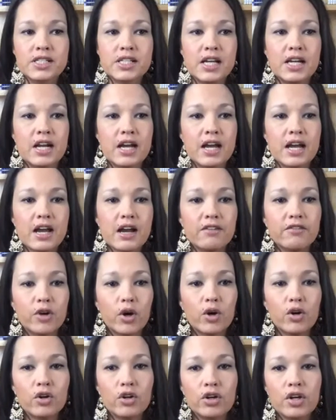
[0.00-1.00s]
And I have
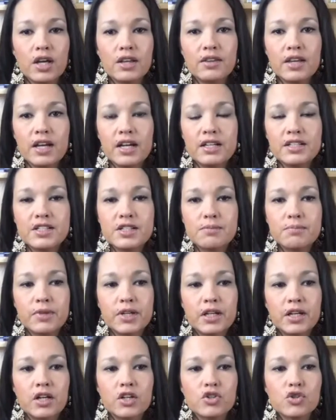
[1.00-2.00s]
heard that it's
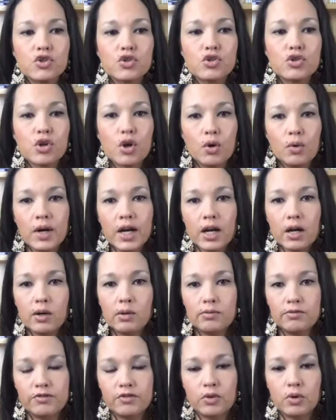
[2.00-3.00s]
been so
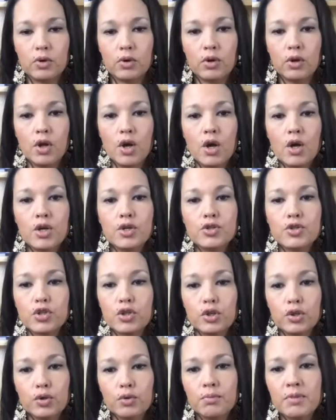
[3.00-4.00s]
helpful
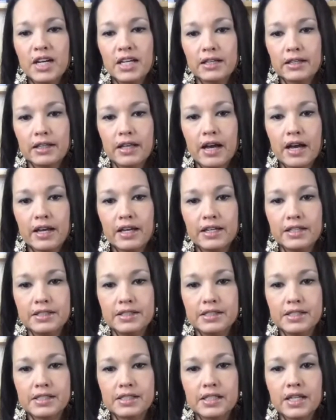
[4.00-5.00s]
to my clients.
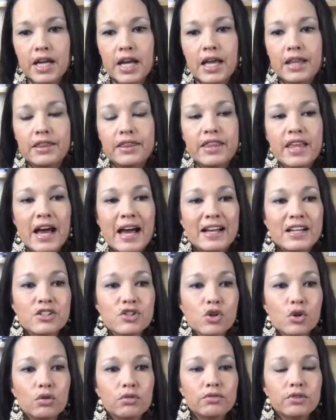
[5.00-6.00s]
That is
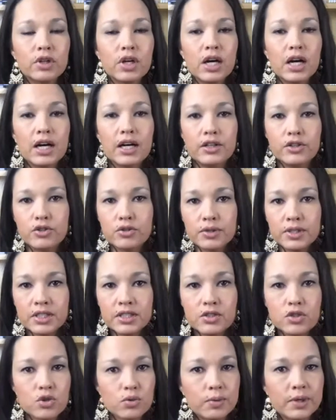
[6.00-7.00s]
over
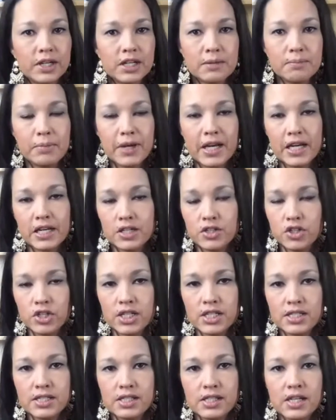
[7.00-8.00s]
120
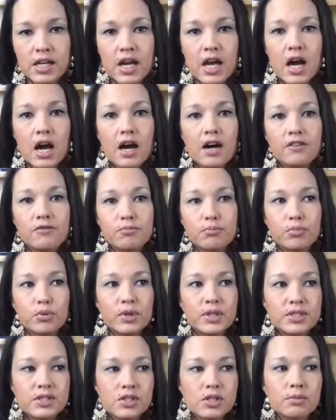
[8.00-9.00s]
pages of
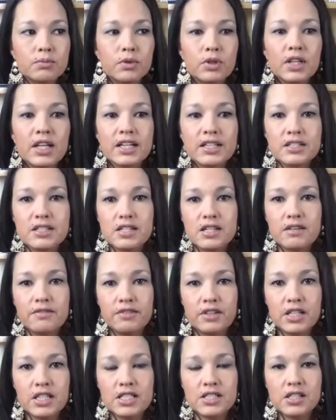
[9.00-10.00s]
printable
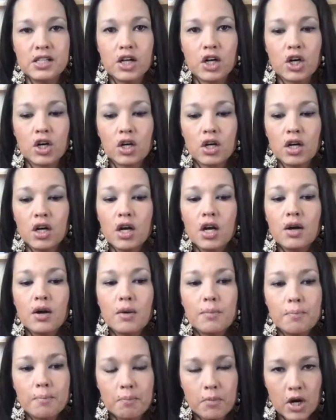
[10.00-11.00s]
activities that are
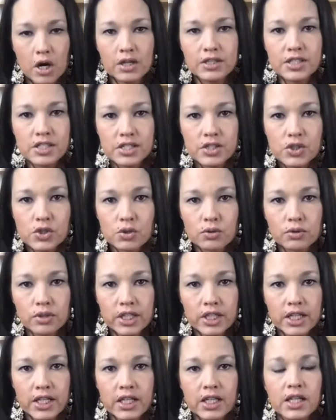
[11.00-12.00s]

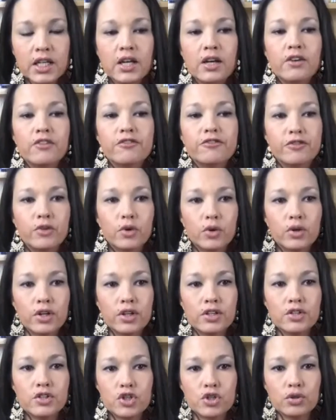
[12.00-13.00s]
Montessori for the
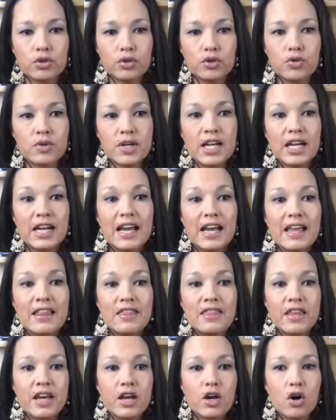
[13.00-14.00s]
children, and
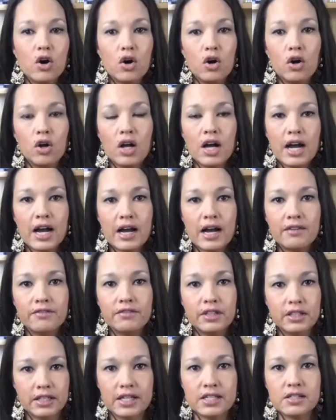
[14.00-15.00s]
they all have the
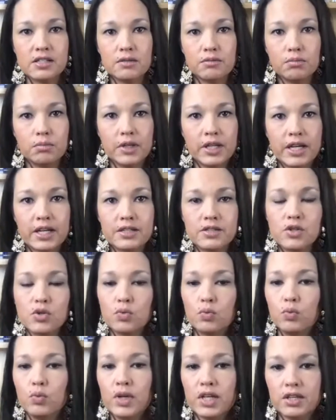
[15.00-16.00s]
lesson plans
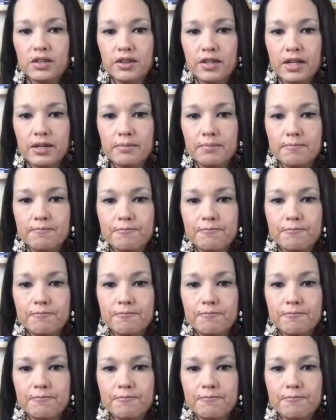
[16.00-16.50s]
with them.